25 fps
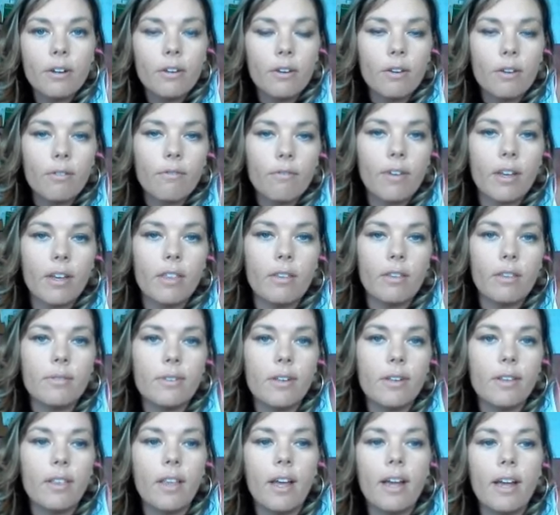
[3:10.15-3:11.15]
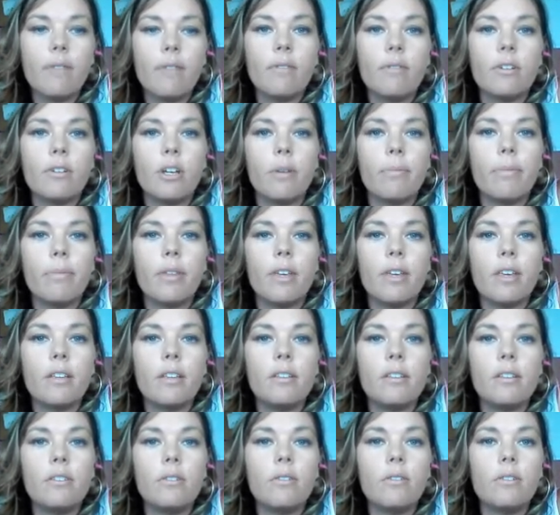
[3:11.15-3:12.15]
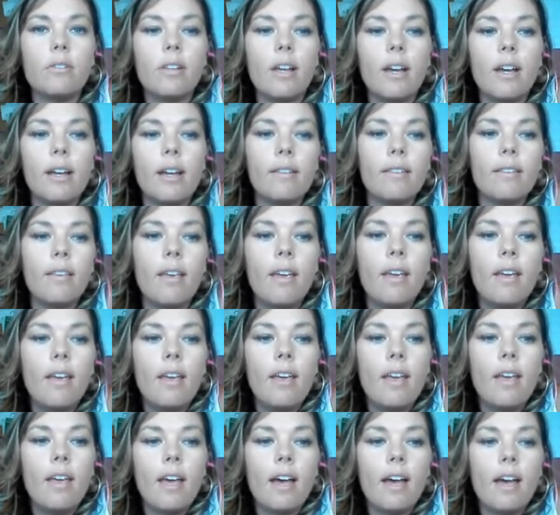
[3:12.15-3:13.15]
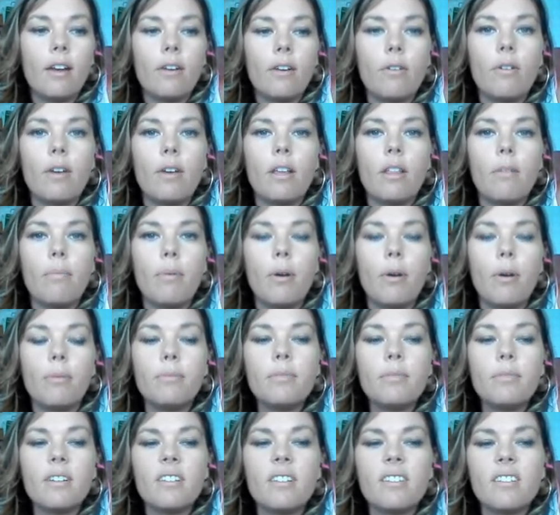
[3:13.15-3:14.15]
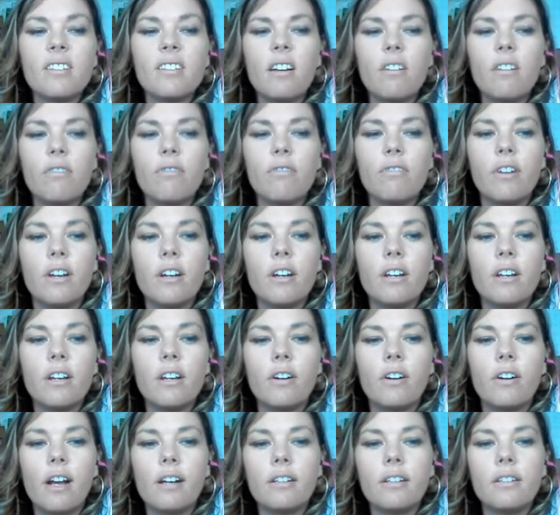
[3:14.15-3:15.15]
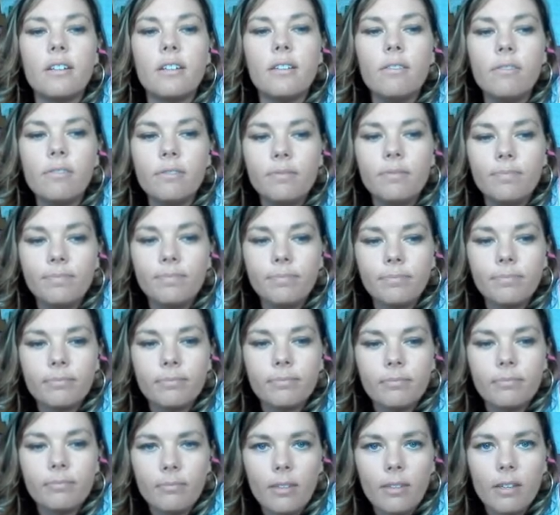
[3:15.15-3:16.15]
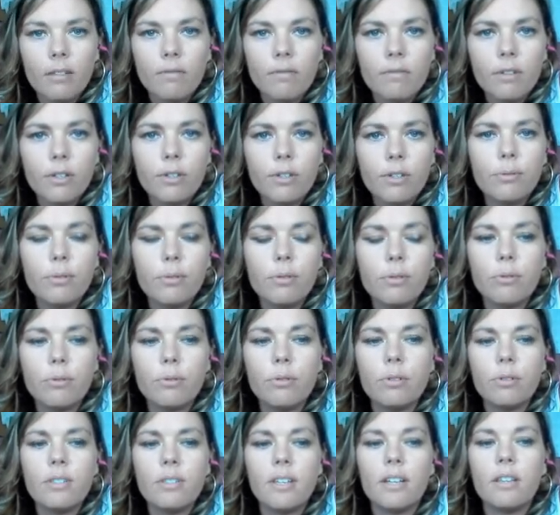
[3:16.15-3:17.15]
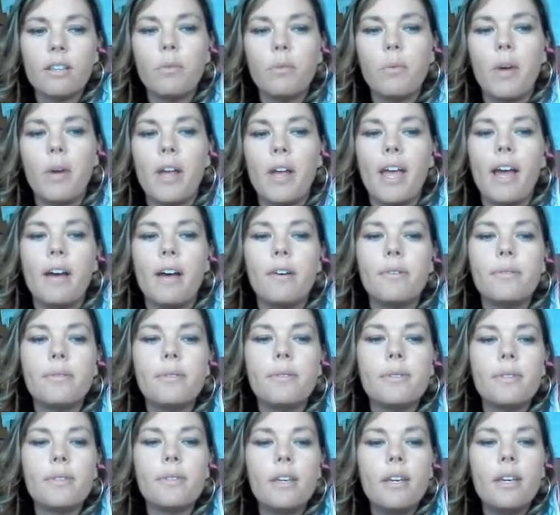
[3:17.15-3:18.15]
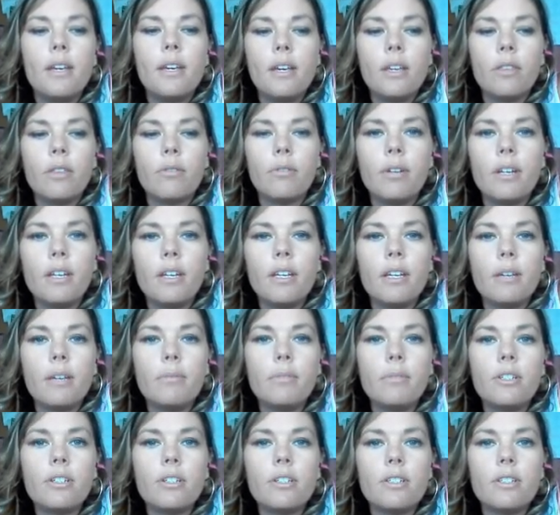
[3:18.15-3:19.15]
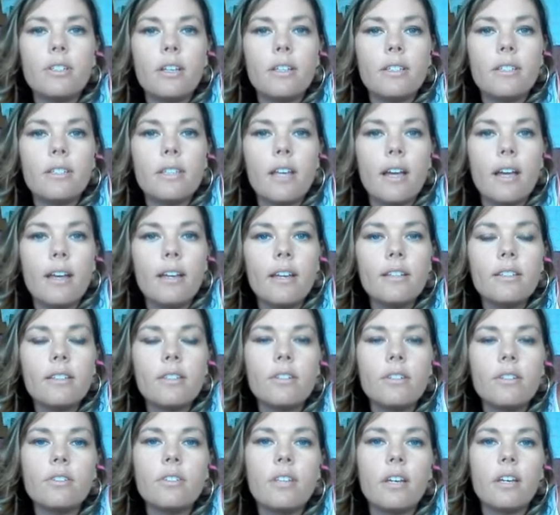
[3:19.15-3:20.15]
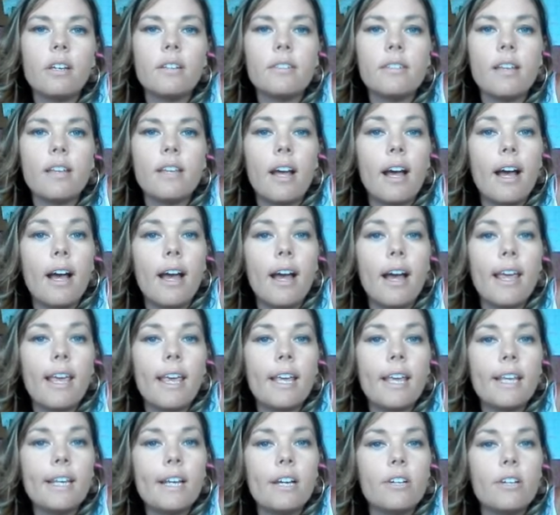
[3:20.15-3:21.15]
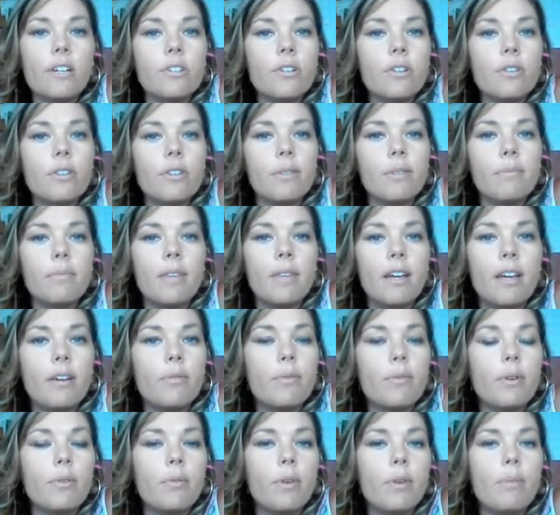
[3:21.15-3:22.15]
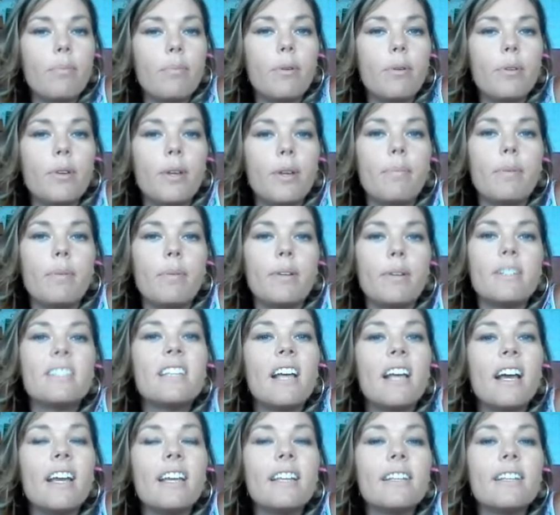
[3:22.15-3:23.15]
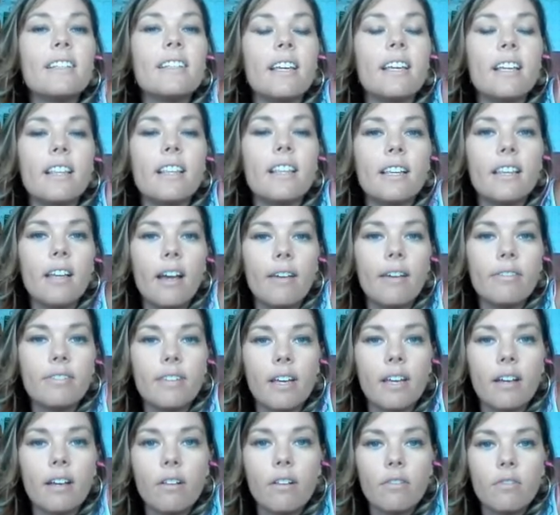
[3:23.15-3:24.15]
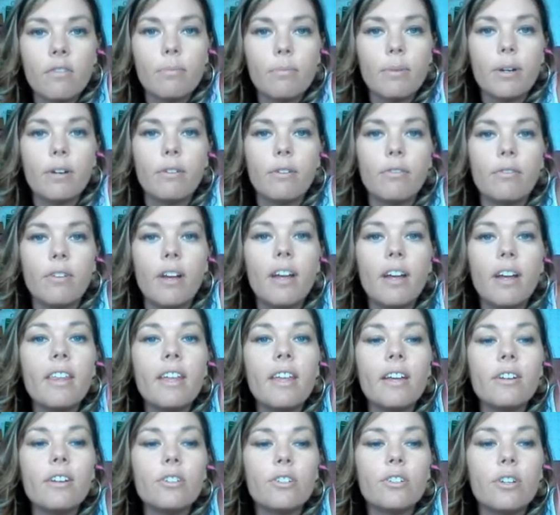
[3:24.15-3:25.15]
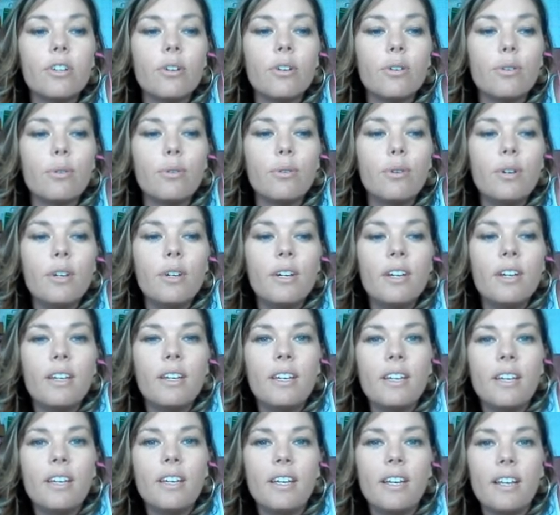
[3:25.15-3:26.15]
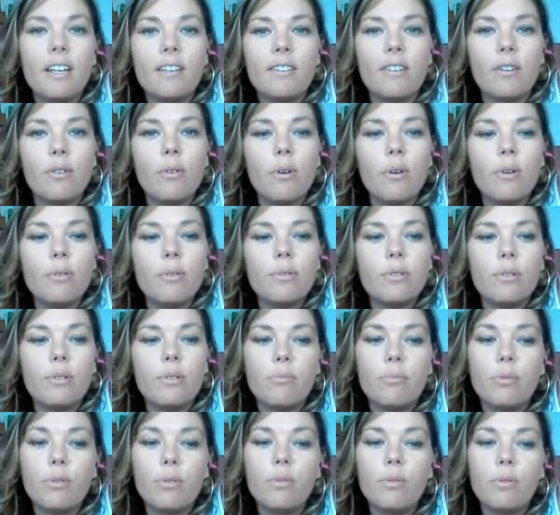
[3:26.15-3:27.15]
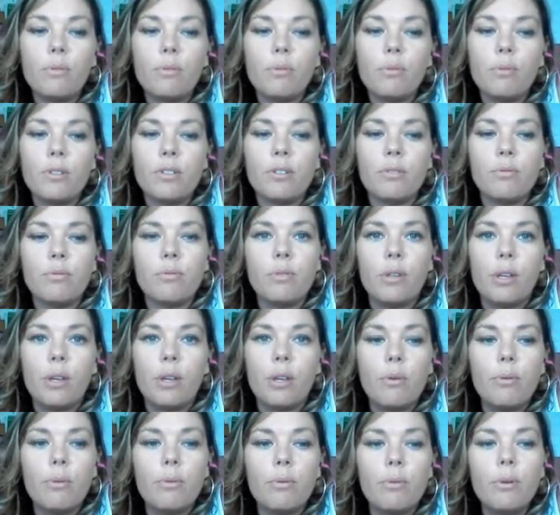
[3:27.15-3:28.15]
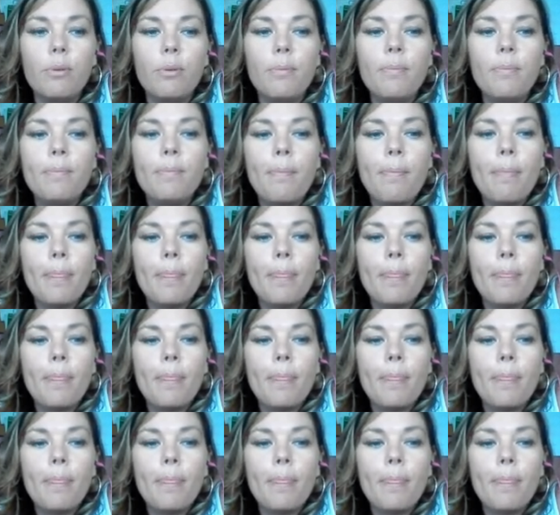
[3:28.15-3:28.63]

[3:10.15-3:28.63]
You can find those online, which help the kids utilize how to create the poems, and it's kind of fun and interactive. Virtual tours like the White House, 3D images on science. There's things that I cannot show them that when we pulled up on science, like the life cycle of a butterfly, that show it as it grows and moves, which is really cool.